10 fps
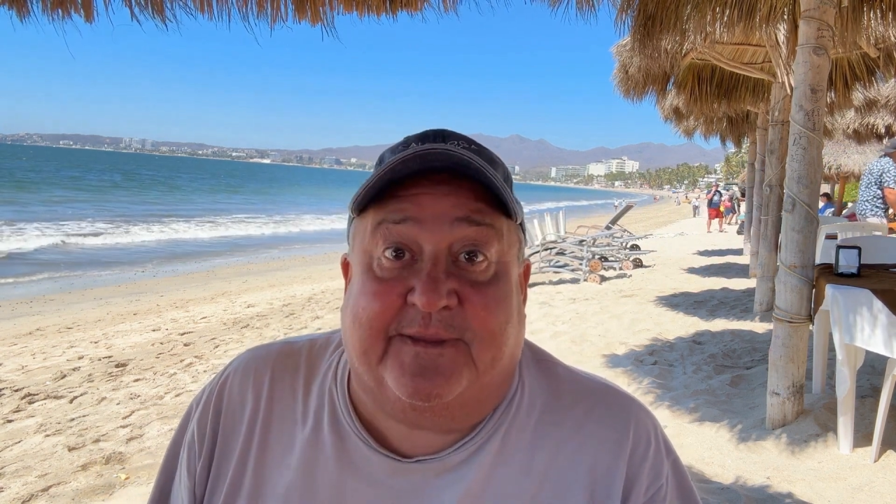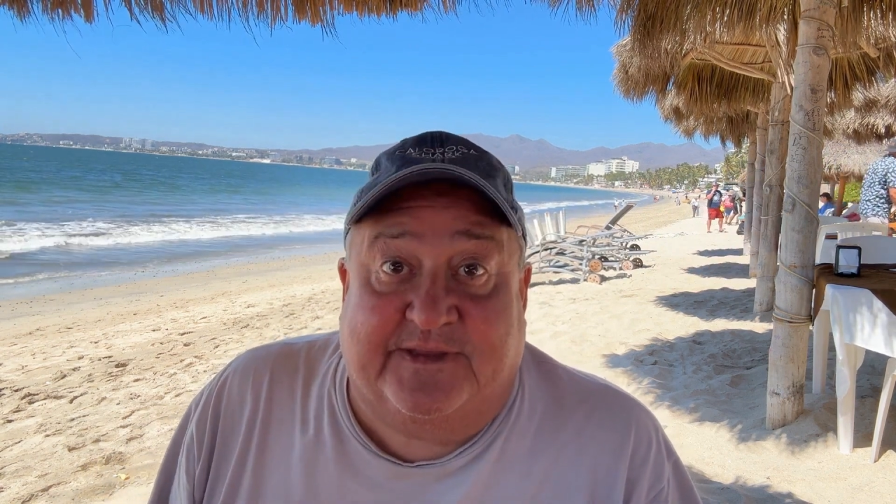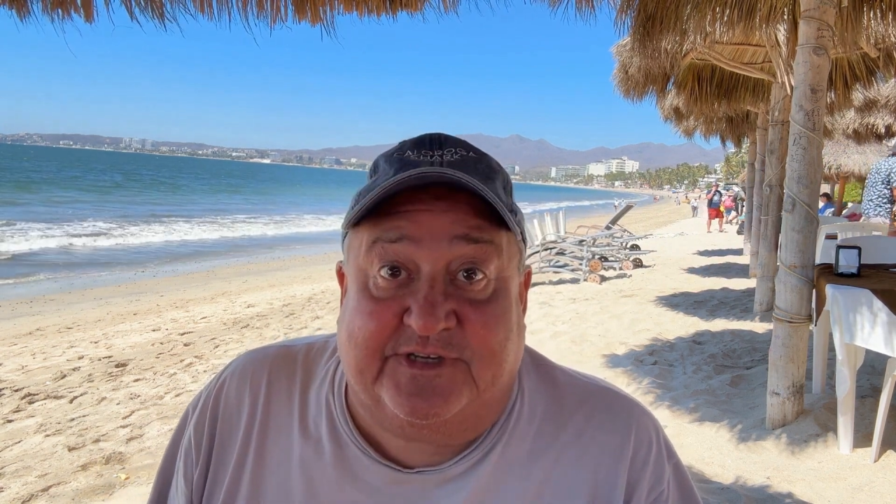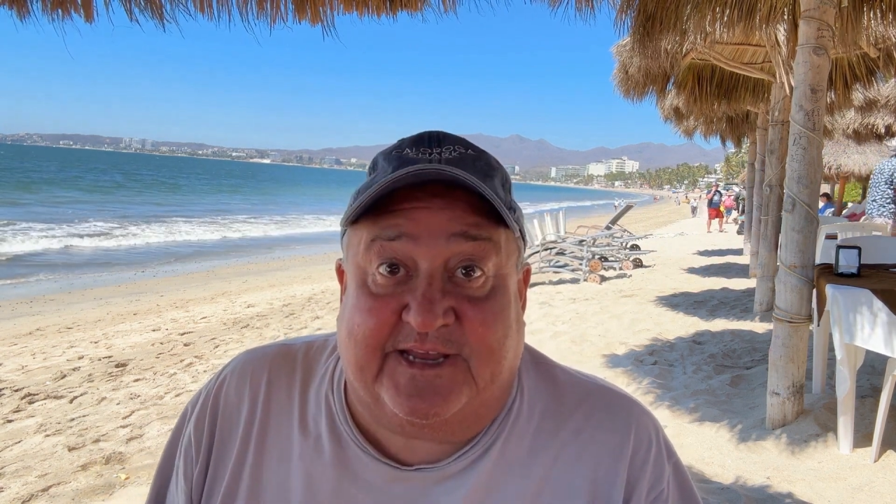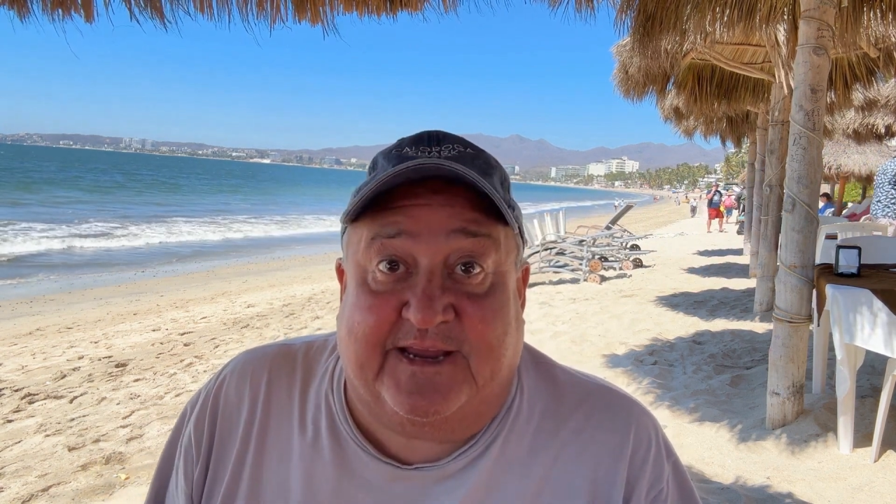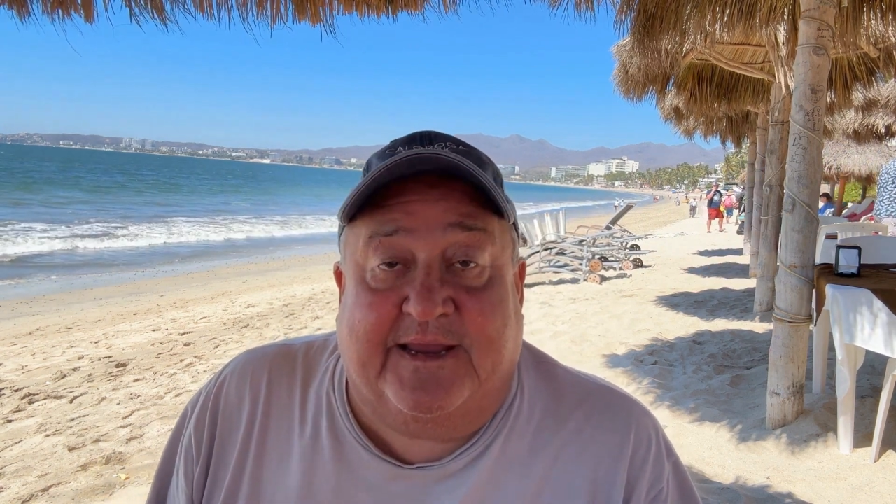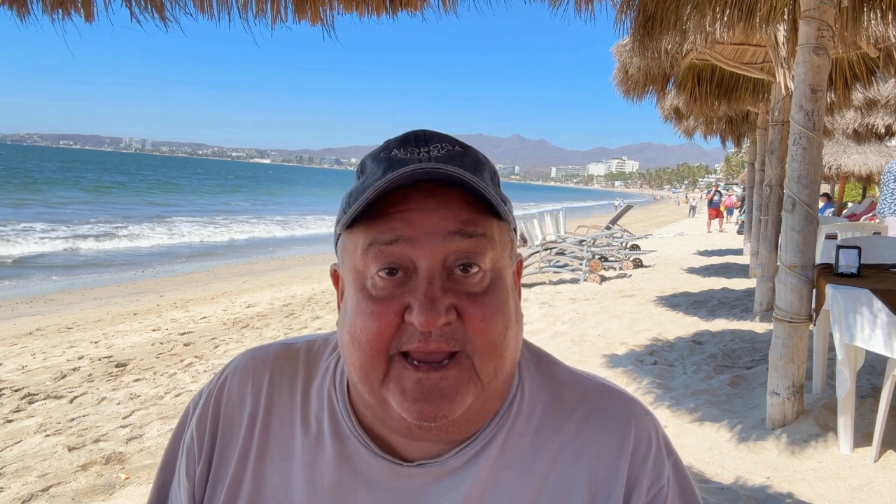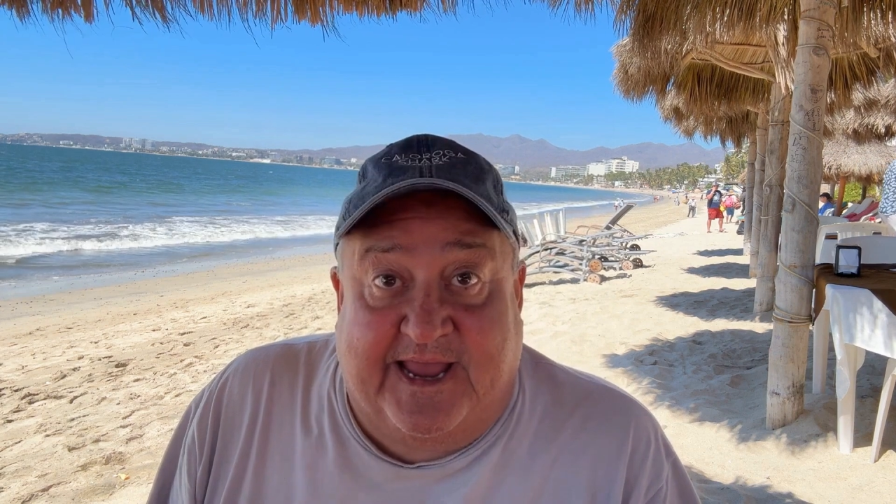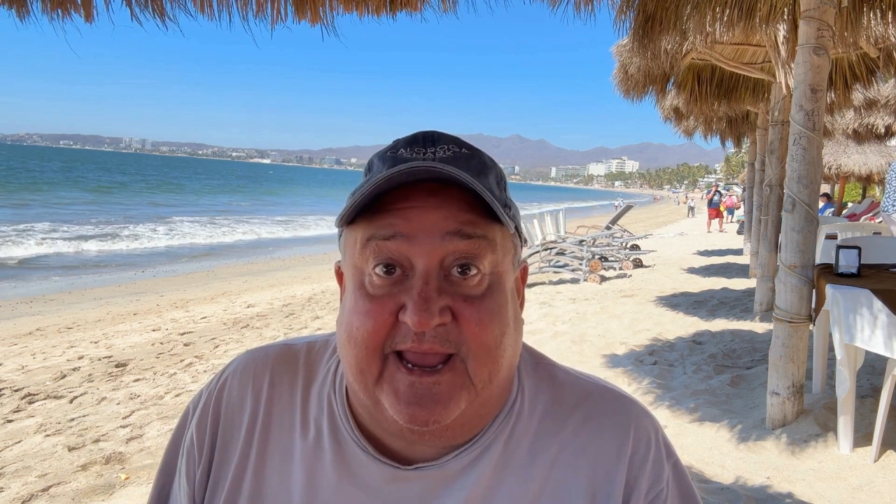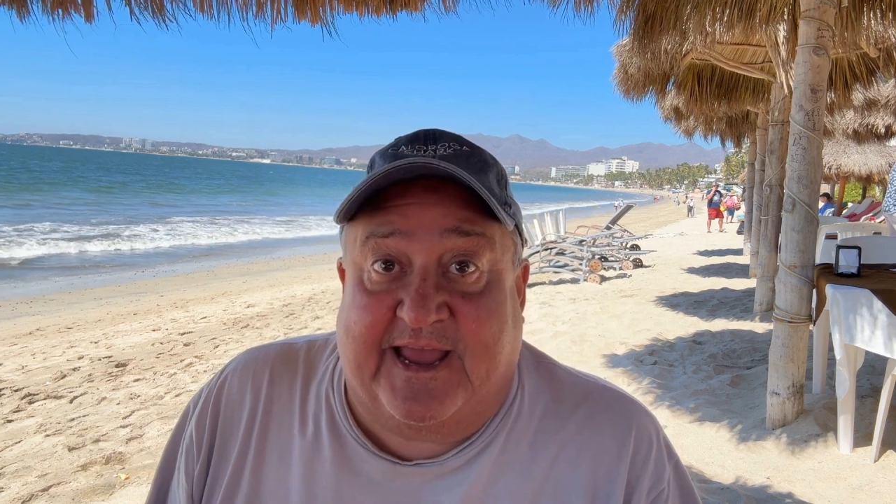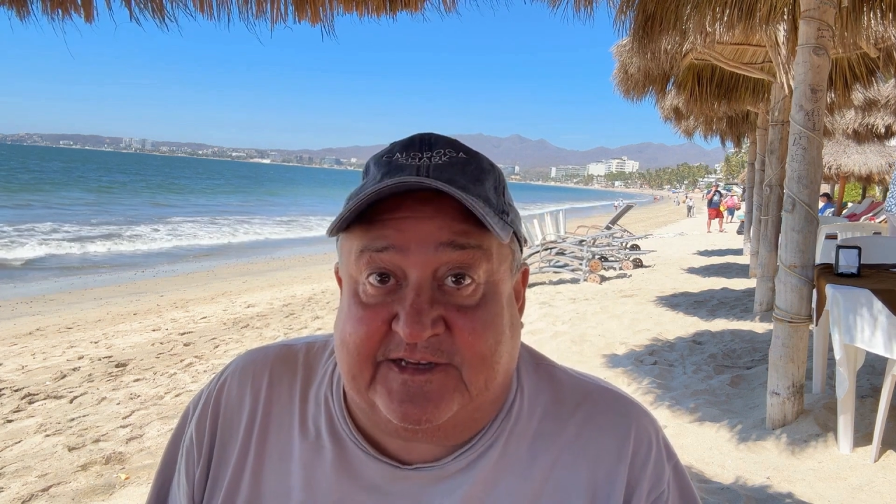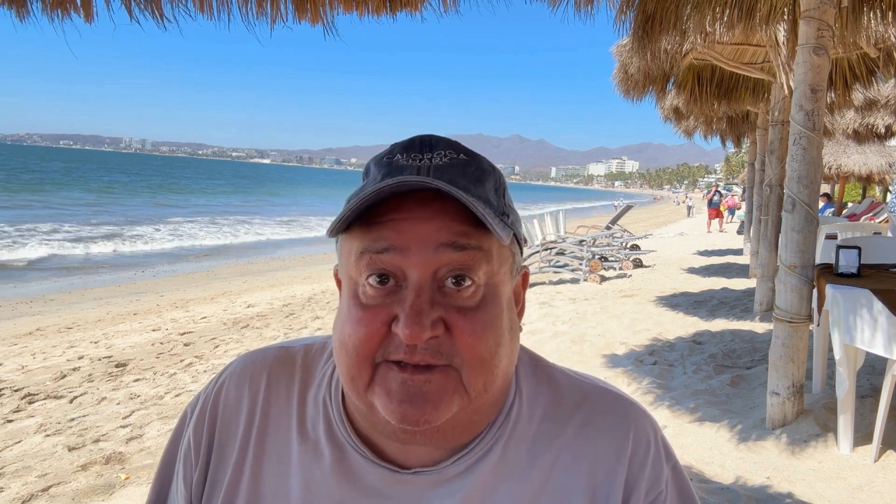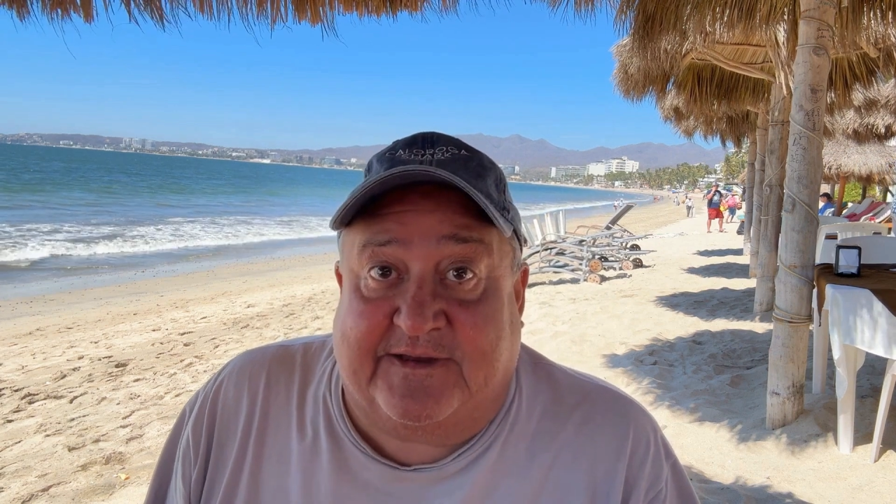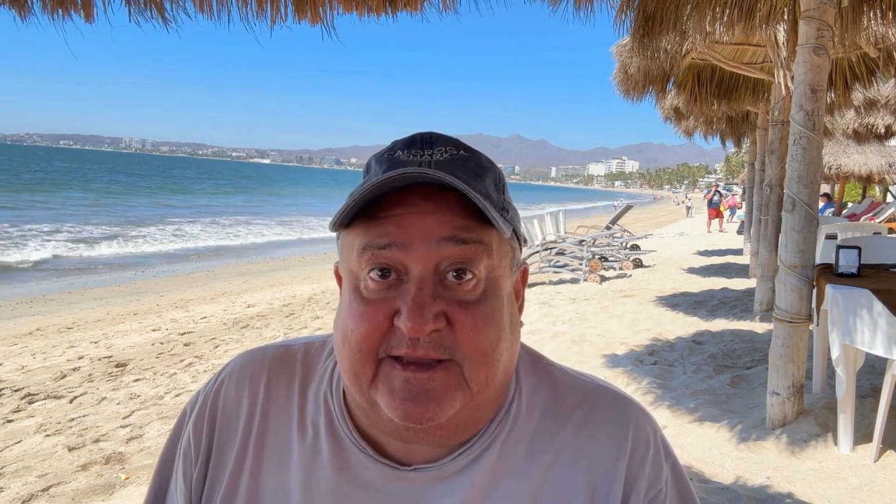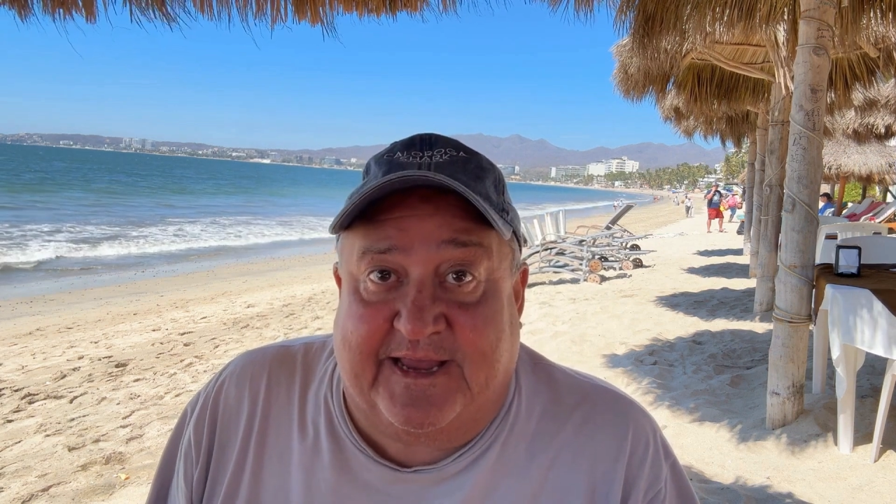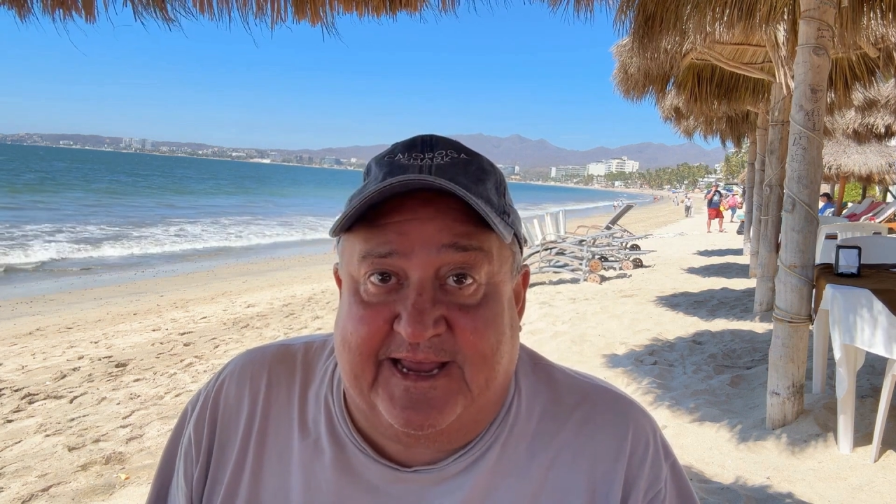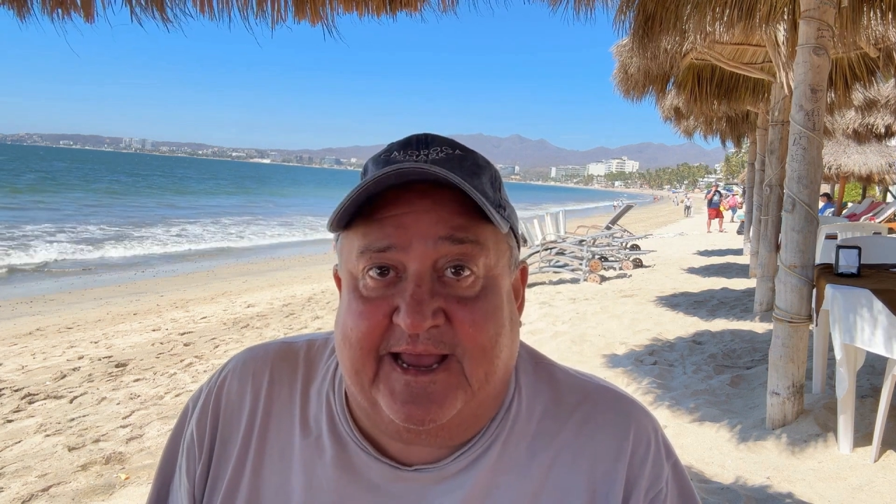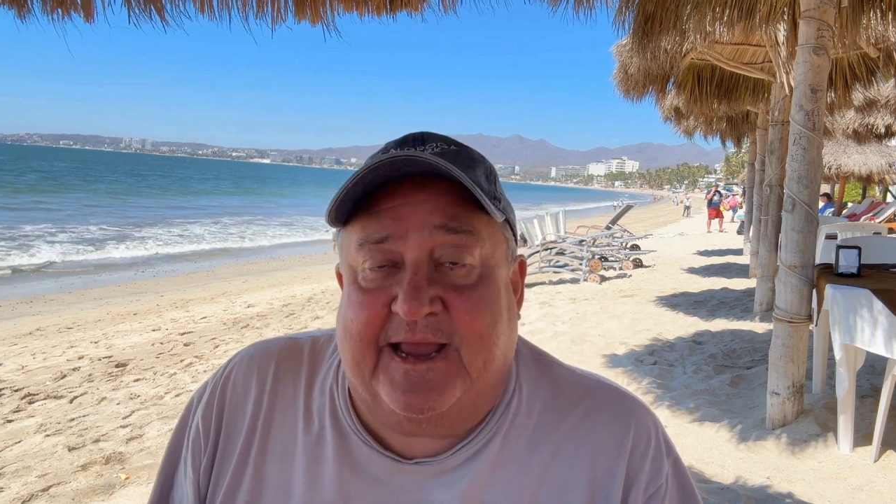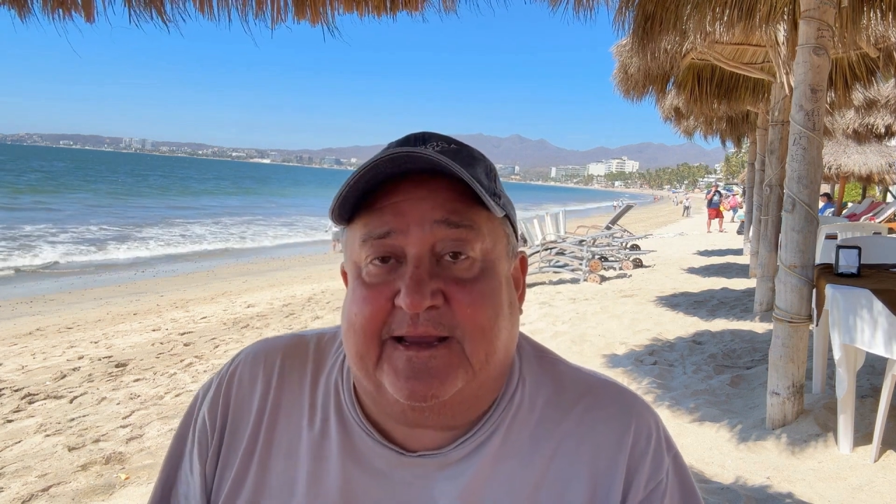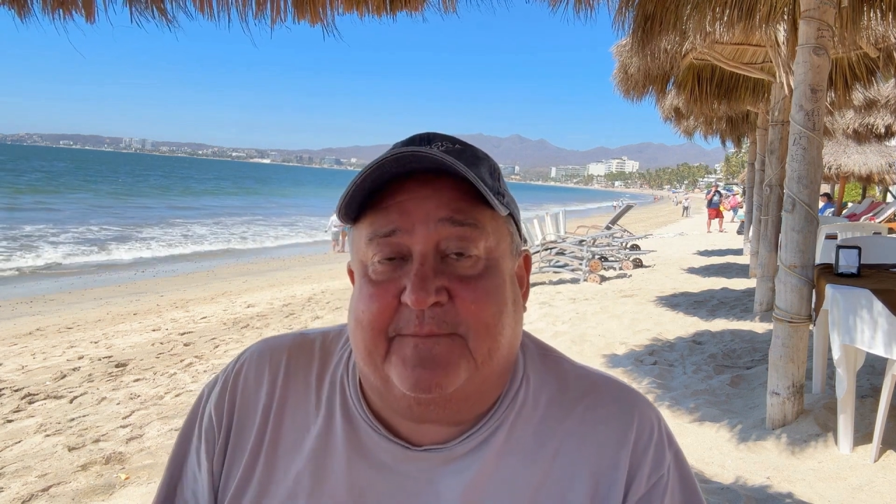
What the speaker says: She's like, I don't even like honey,